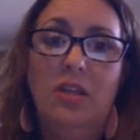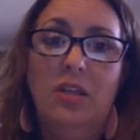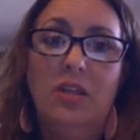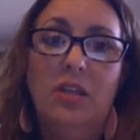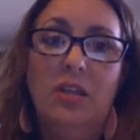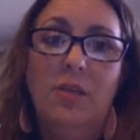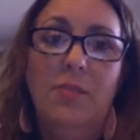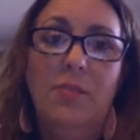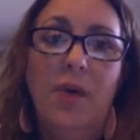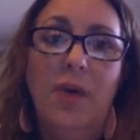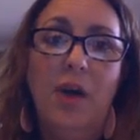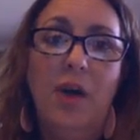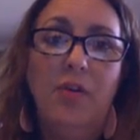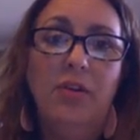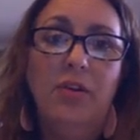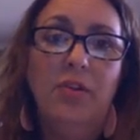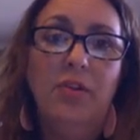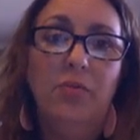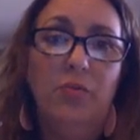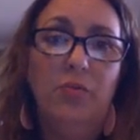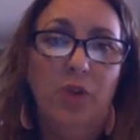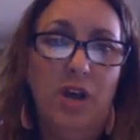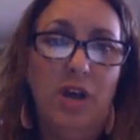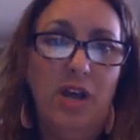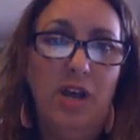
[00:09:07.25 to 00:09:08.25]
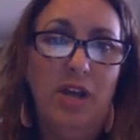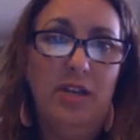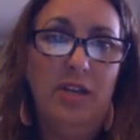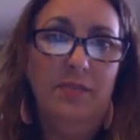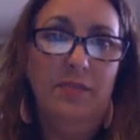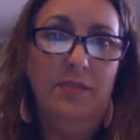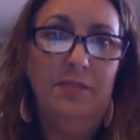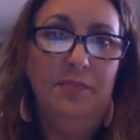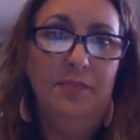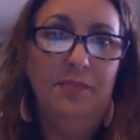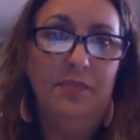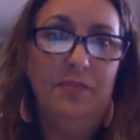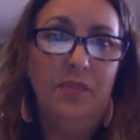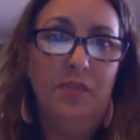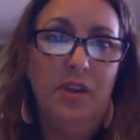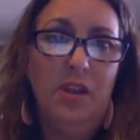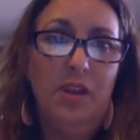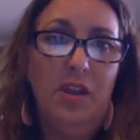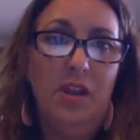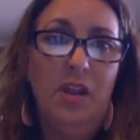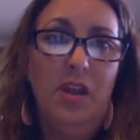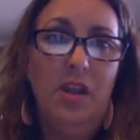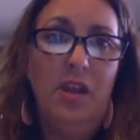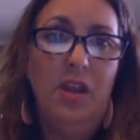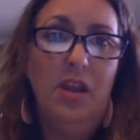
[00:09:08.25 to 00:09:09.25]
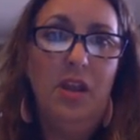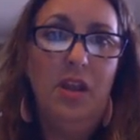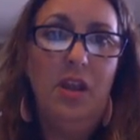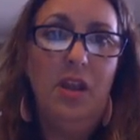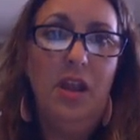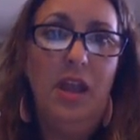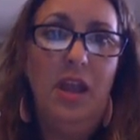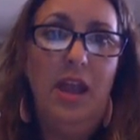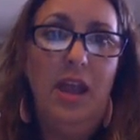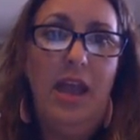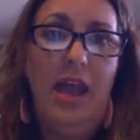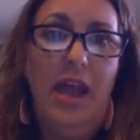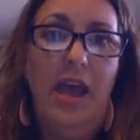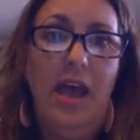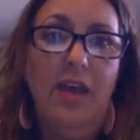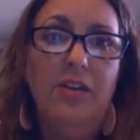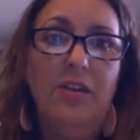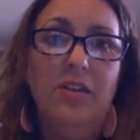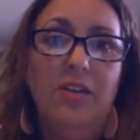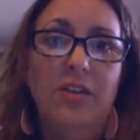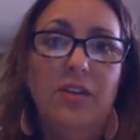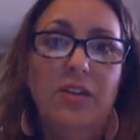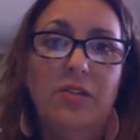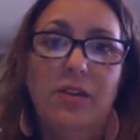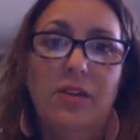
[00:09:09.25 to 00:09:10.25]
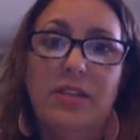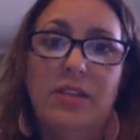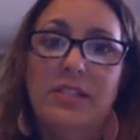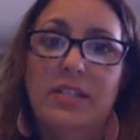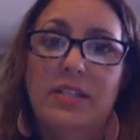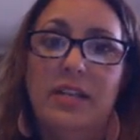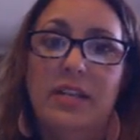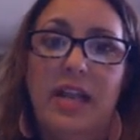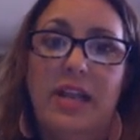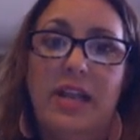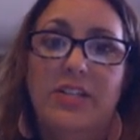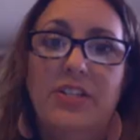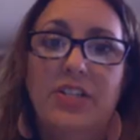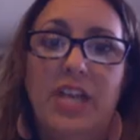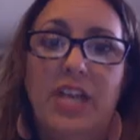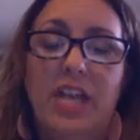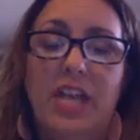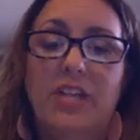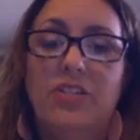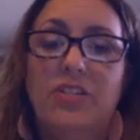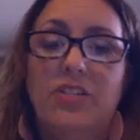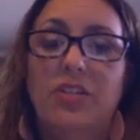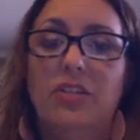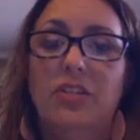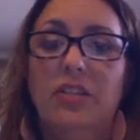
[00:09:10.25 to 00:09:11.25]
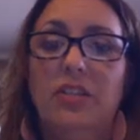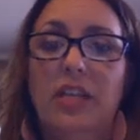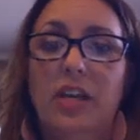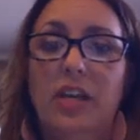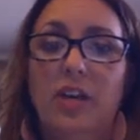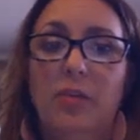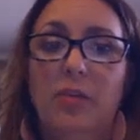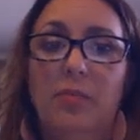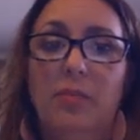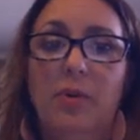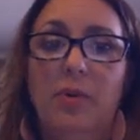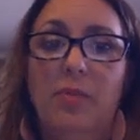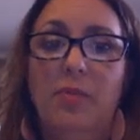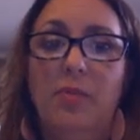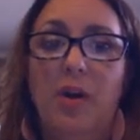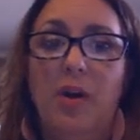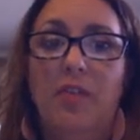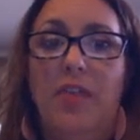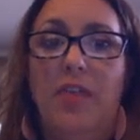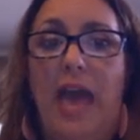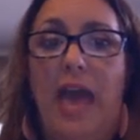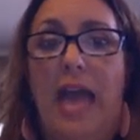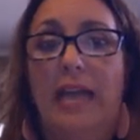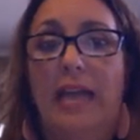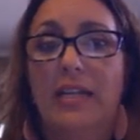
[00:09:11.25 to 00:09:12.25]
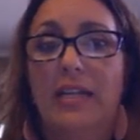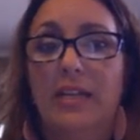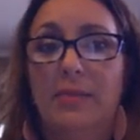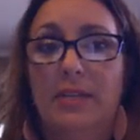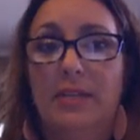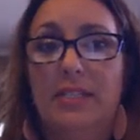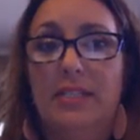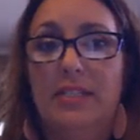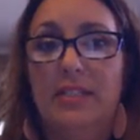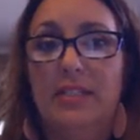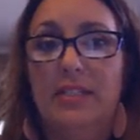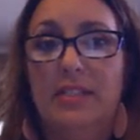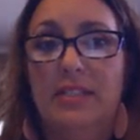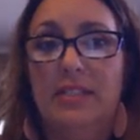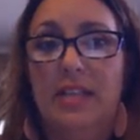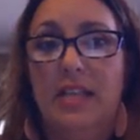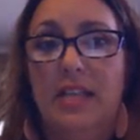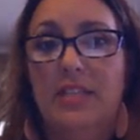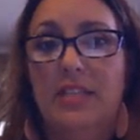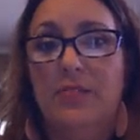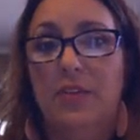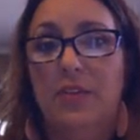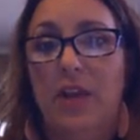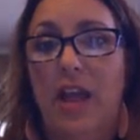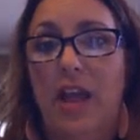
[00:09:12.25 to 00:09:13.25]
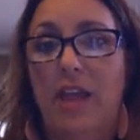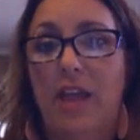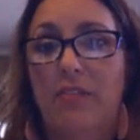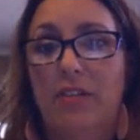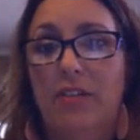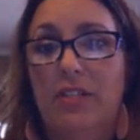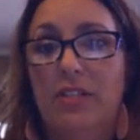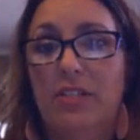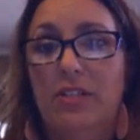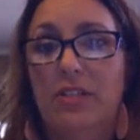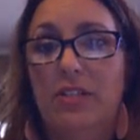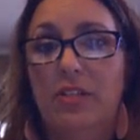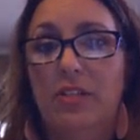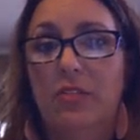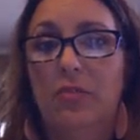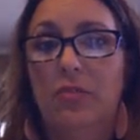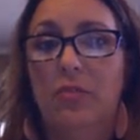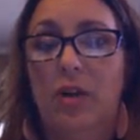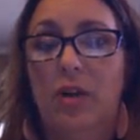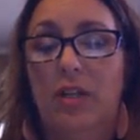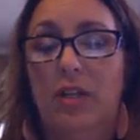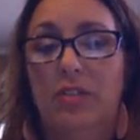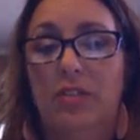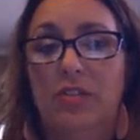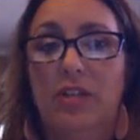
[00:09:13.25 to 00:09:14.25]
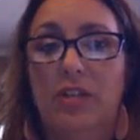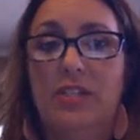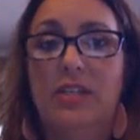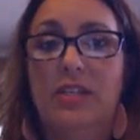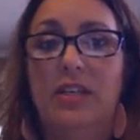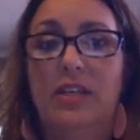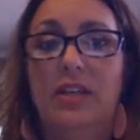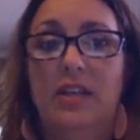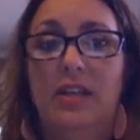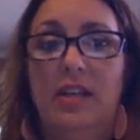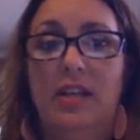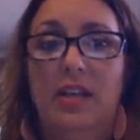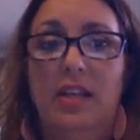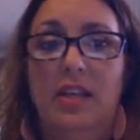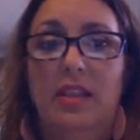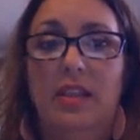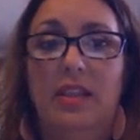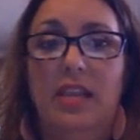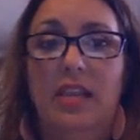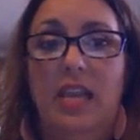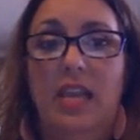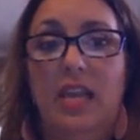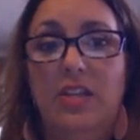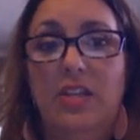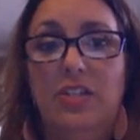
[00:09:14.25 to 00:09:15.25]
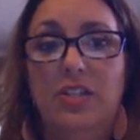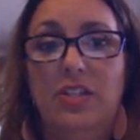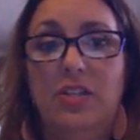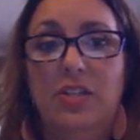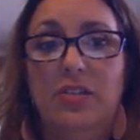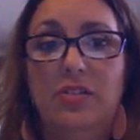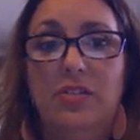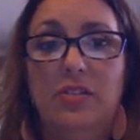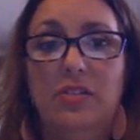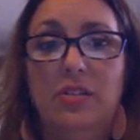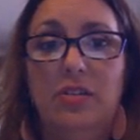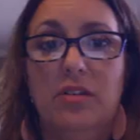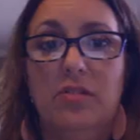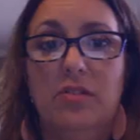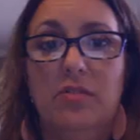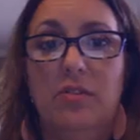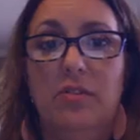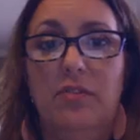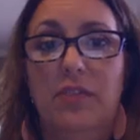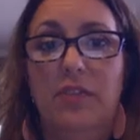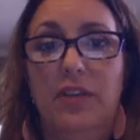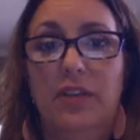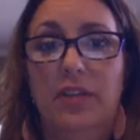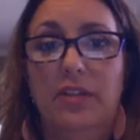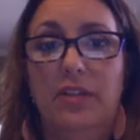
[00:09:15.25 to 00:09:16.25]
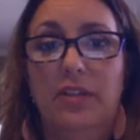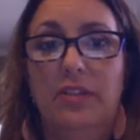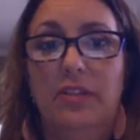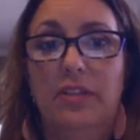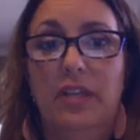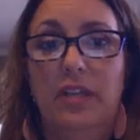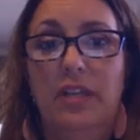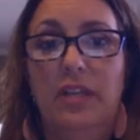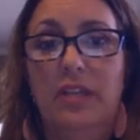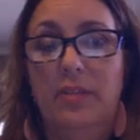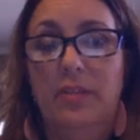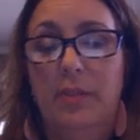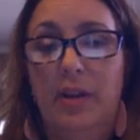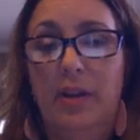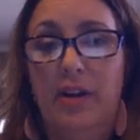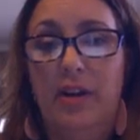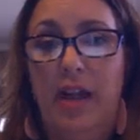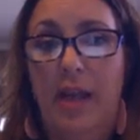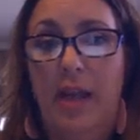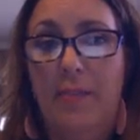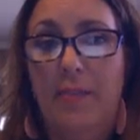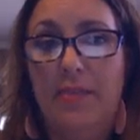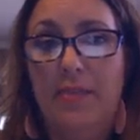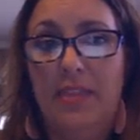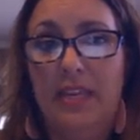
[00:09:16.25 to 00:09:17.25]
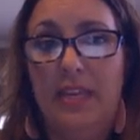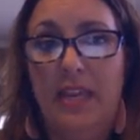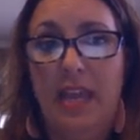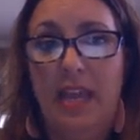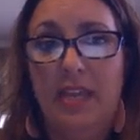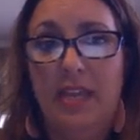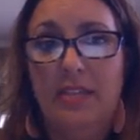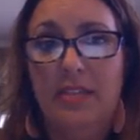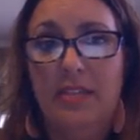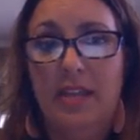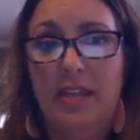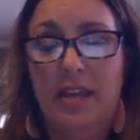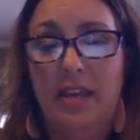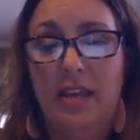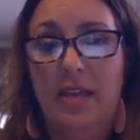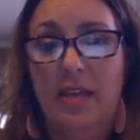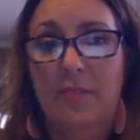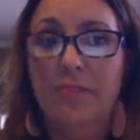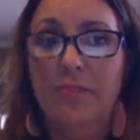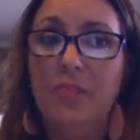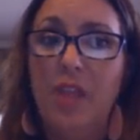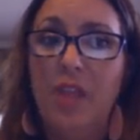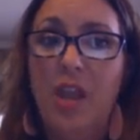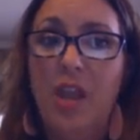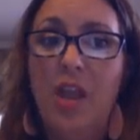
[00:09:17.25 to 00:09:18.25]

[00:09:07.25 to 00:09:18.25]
Component 1, how do you as an educational leader promote the academic success for every student while addressing the issues revealed in the parent apathy case study?